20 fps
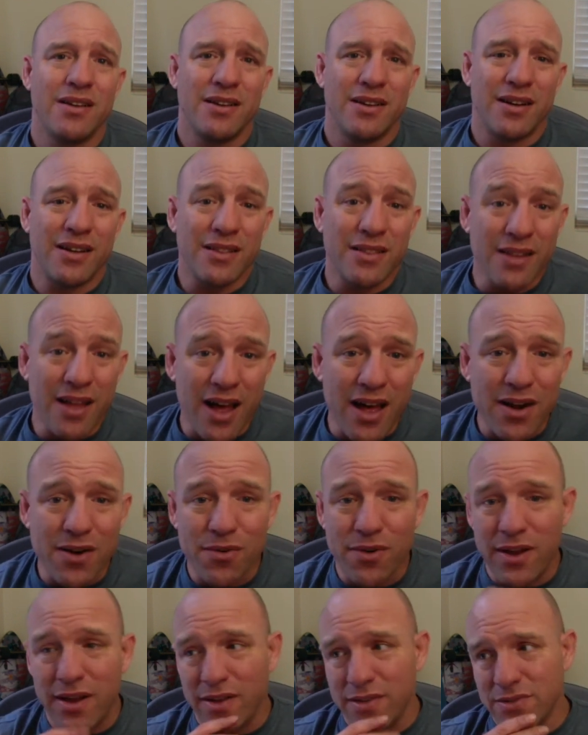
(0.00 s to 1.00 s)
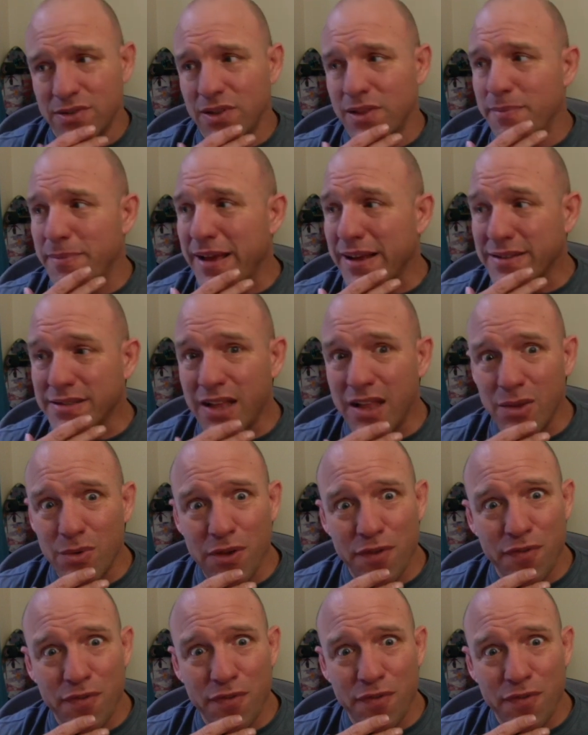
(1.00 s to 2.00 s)
A lot of rounds. You know, the Max
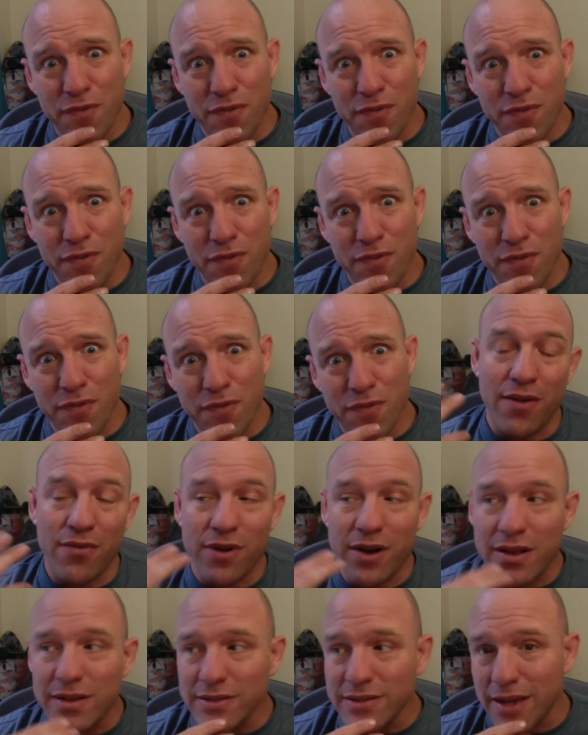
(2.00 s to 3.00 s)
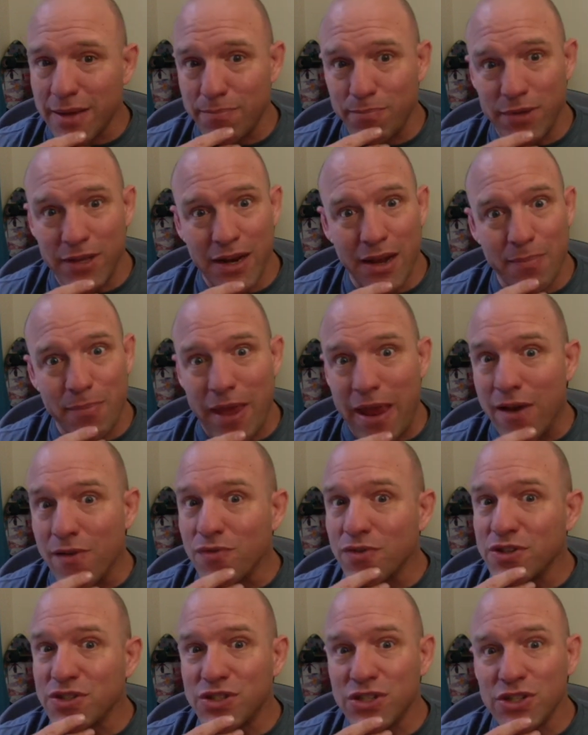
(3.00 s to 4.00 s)
Holloway fight went five rounds. Got beat up
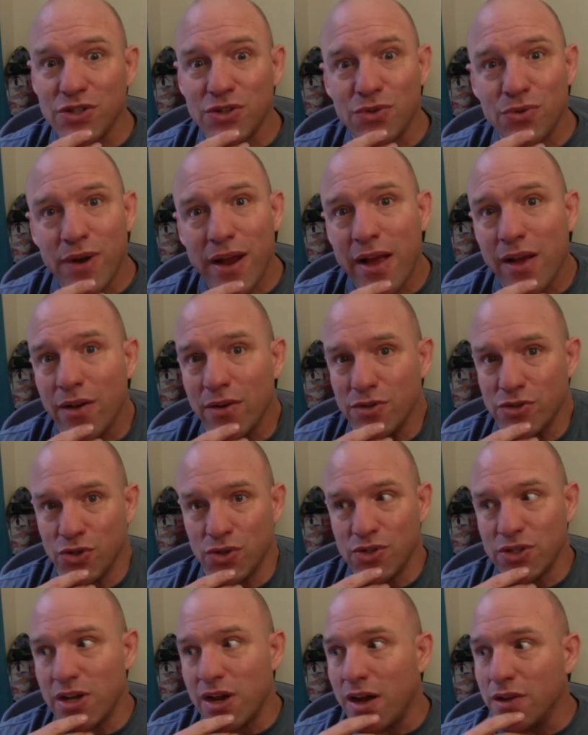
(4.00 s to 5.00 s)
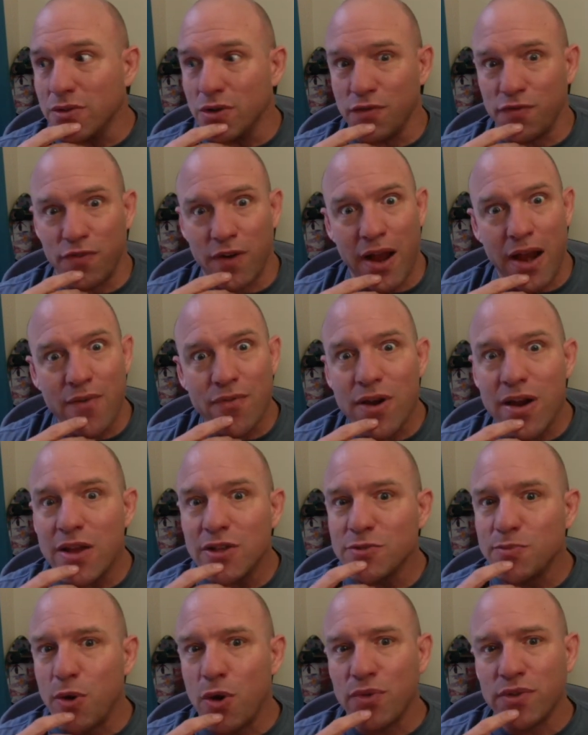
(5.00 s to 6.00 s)
every single round. Jose Aldo, five
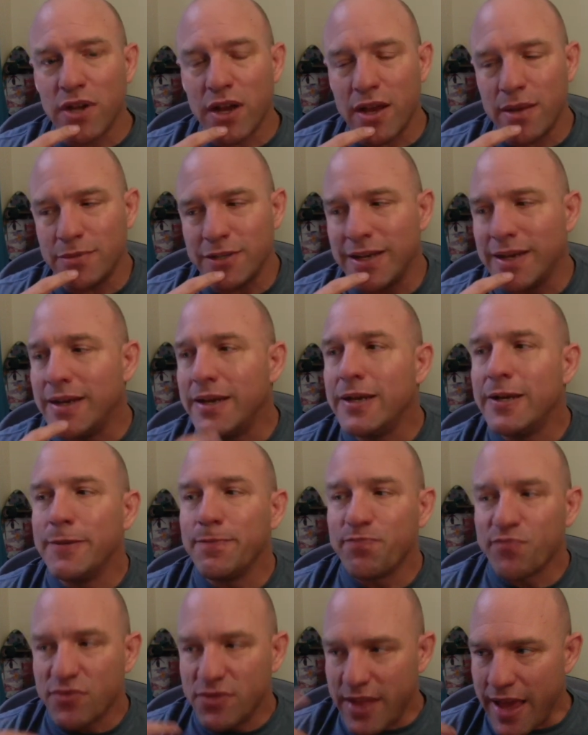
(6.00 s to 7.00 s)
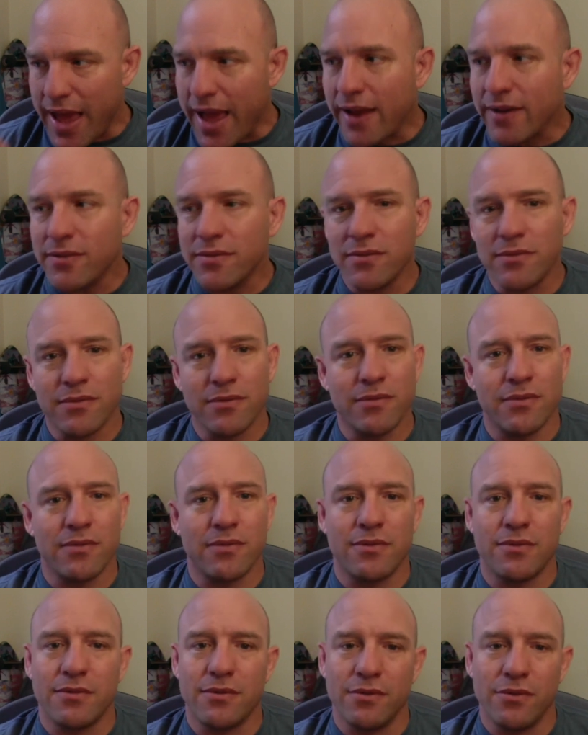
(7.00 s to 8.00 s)
rounds both times. That
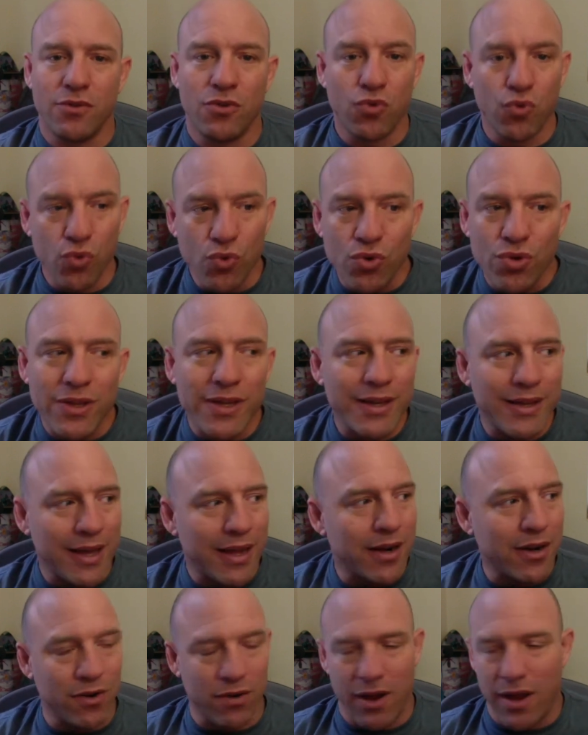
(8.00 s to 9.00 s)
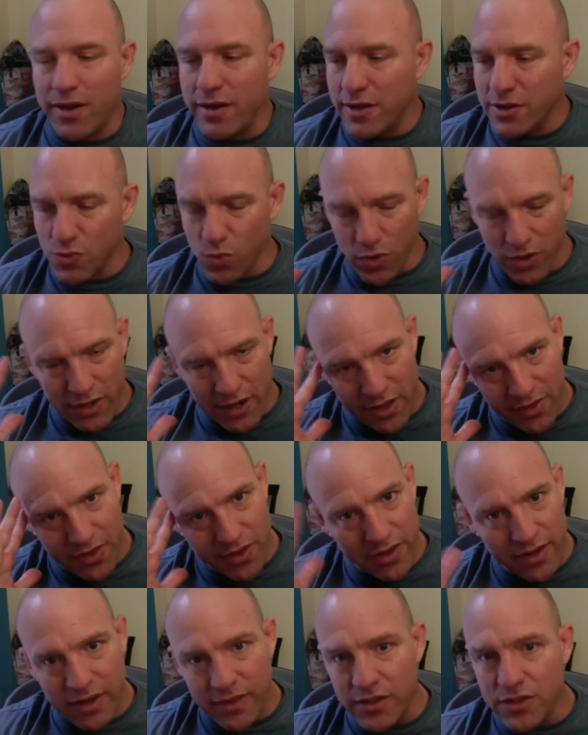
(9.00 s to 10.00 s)
grueling kind of grind, and his work
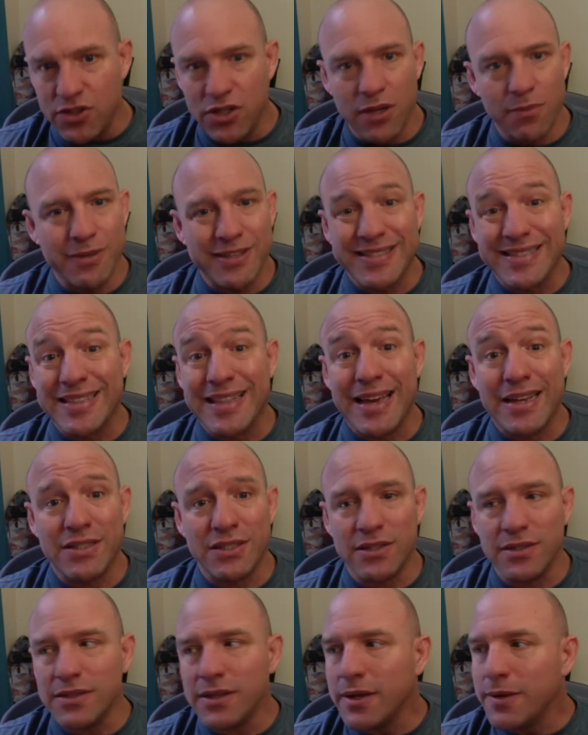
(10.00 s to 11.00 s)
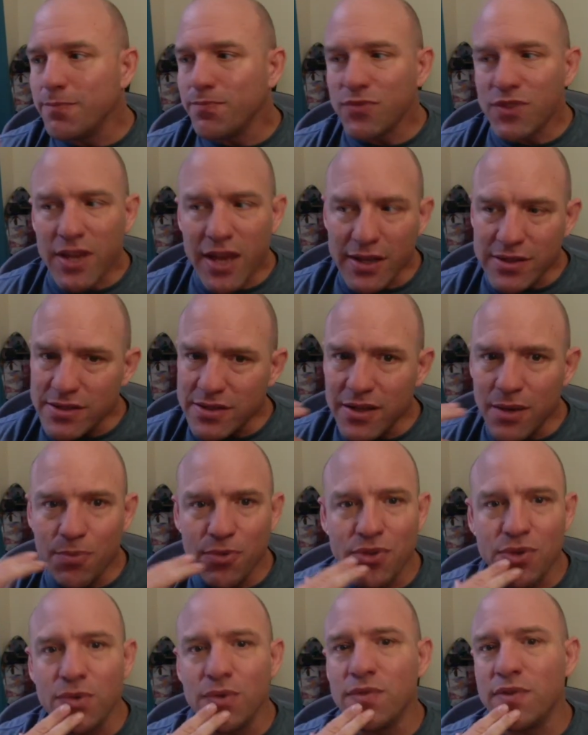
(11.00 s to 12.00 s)
ethic in the gym is legend, catches up
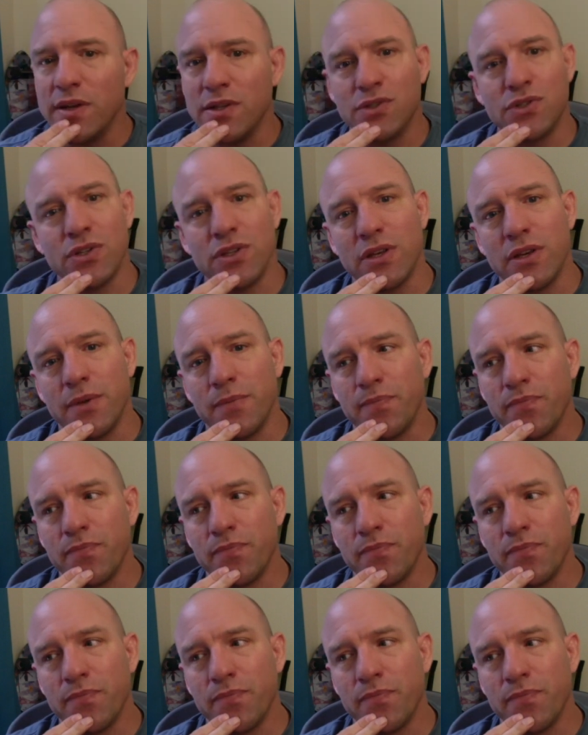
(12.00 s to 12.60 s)
with you eventually.